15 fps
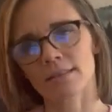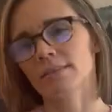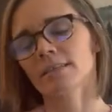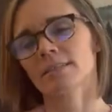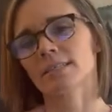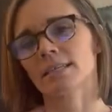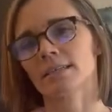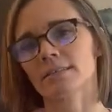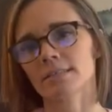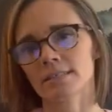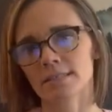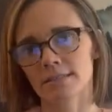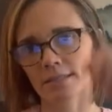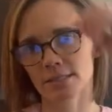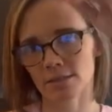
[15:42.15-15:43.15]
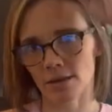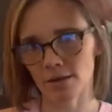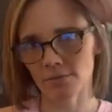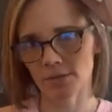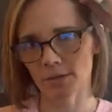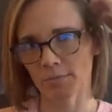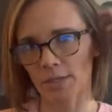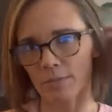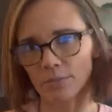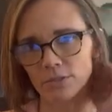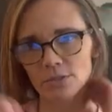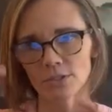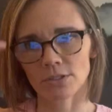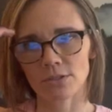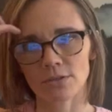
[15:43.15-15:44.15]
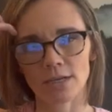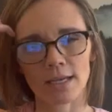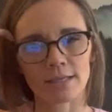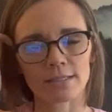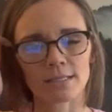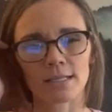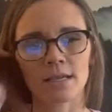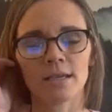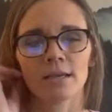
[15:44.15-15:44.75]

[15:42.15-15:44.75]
the scenes stuff that people do as